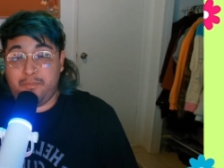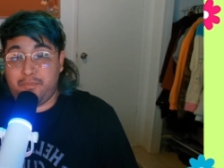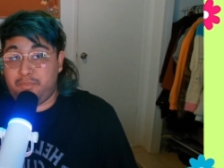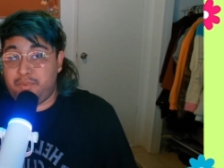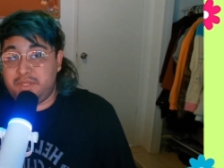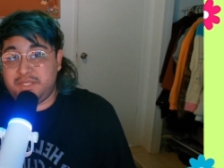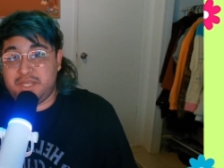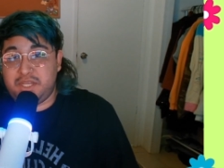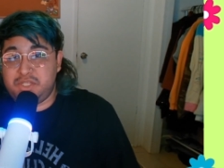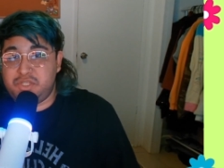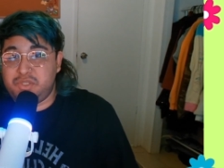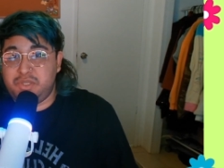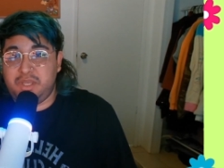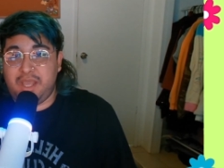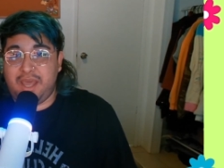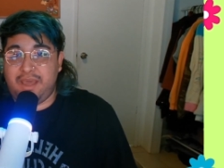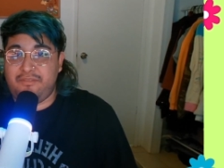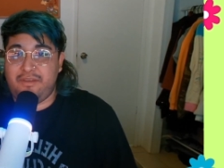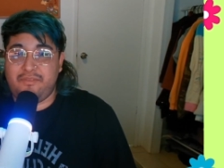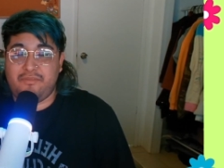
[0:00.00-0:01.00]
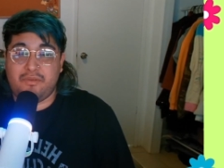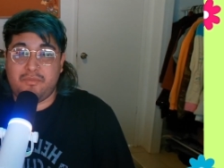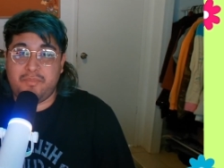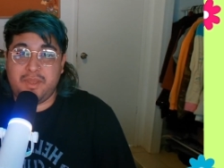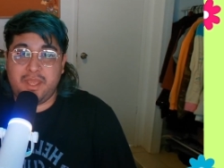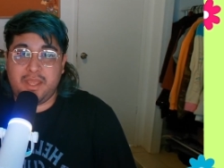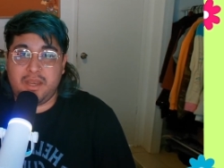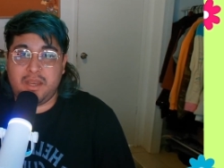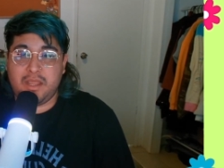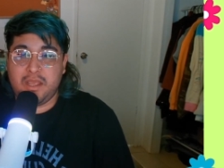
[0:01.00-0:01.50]
potentially have ever
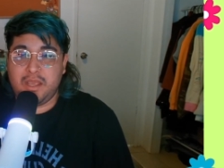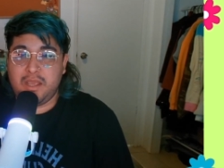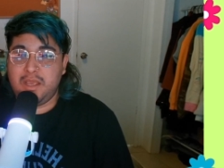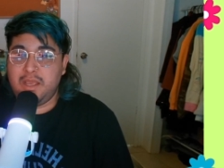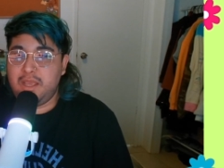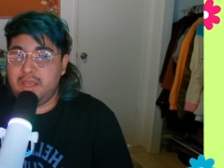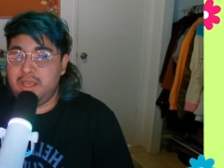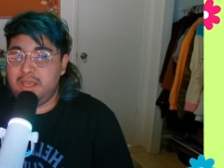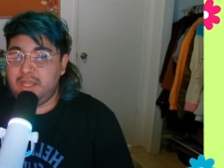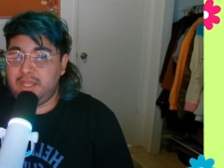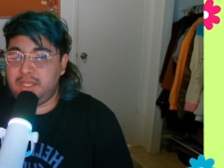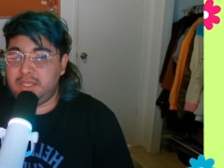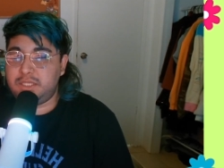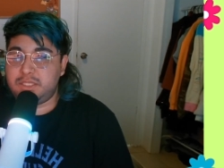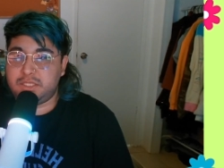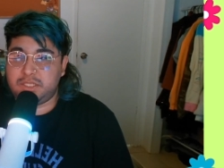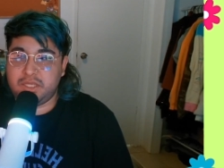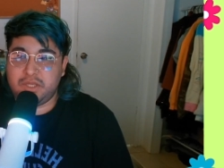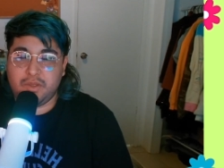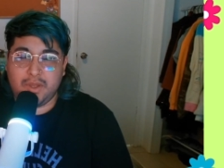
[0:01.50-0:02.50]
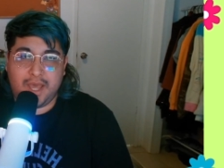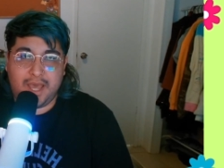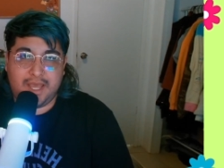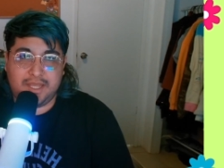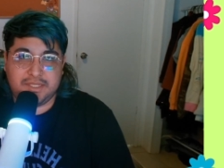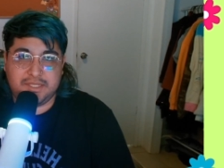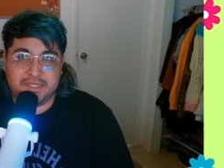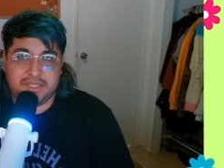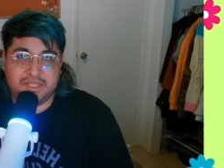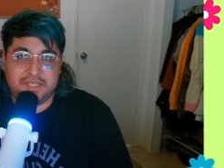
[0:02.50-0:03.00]
been he still
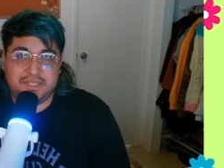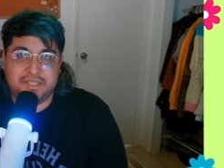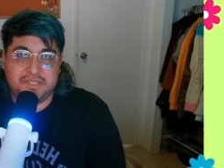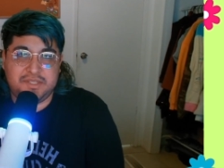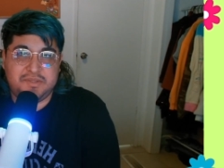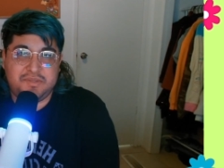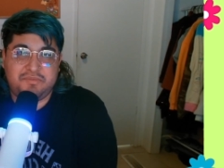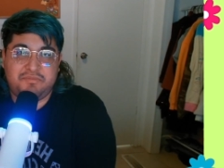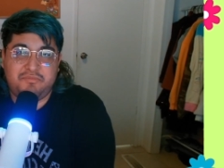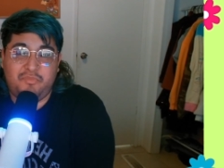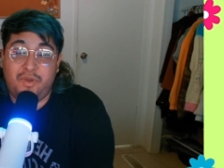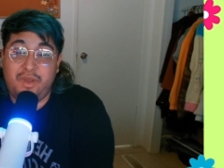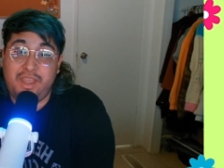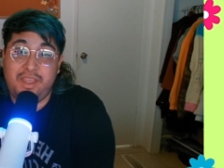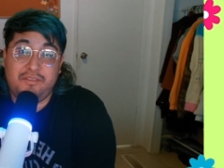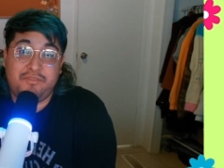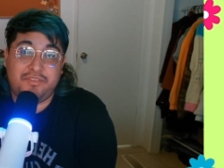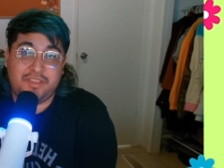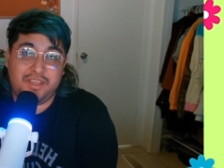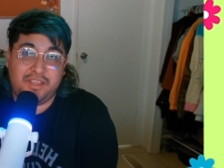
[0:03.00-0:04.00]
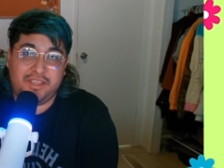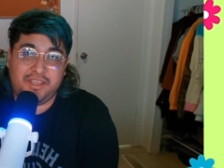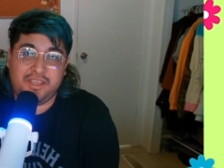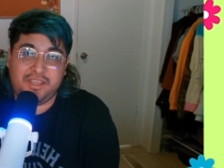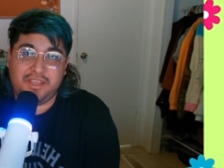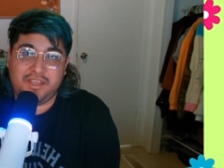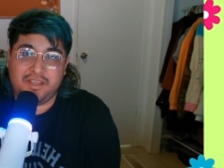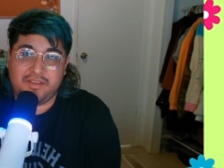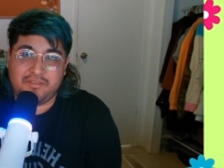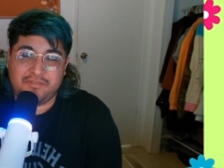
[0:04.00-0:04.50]
has his way of
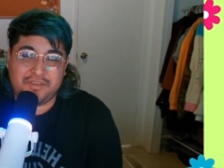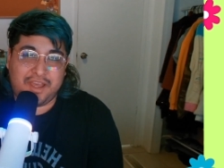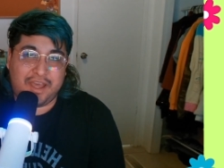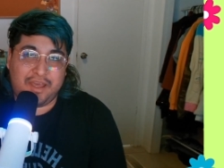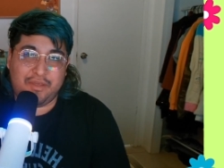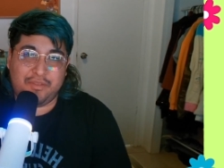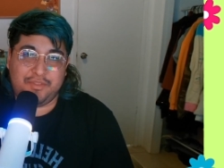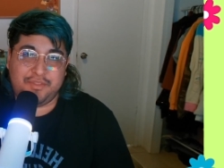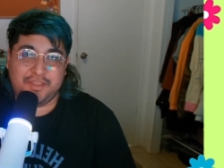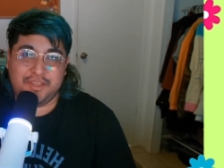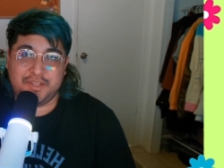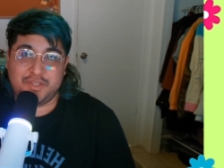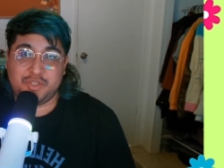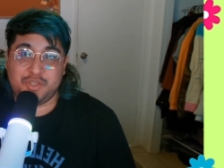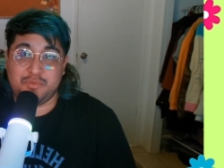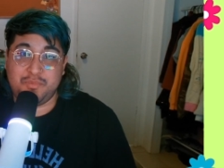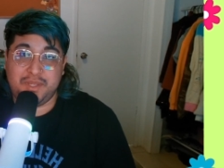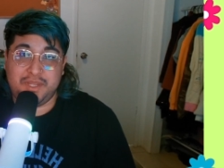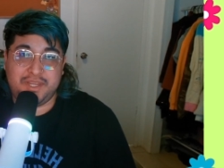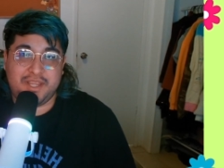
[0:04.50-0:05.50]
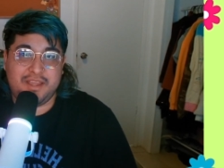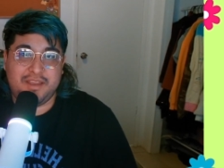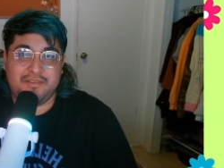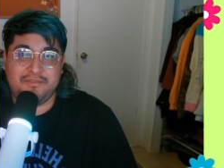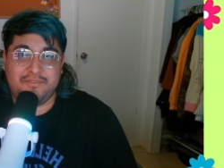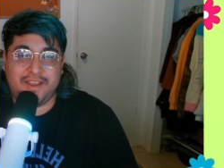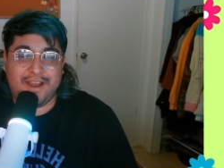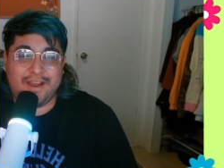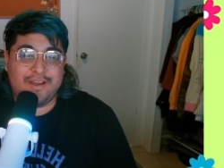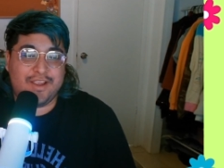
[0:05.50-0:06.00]
thinking of how things should be done.
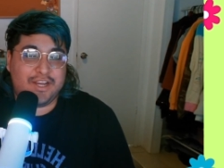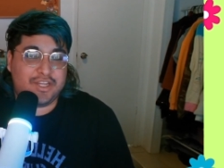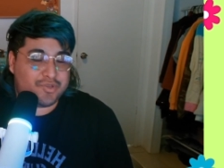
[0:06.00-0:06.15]
Very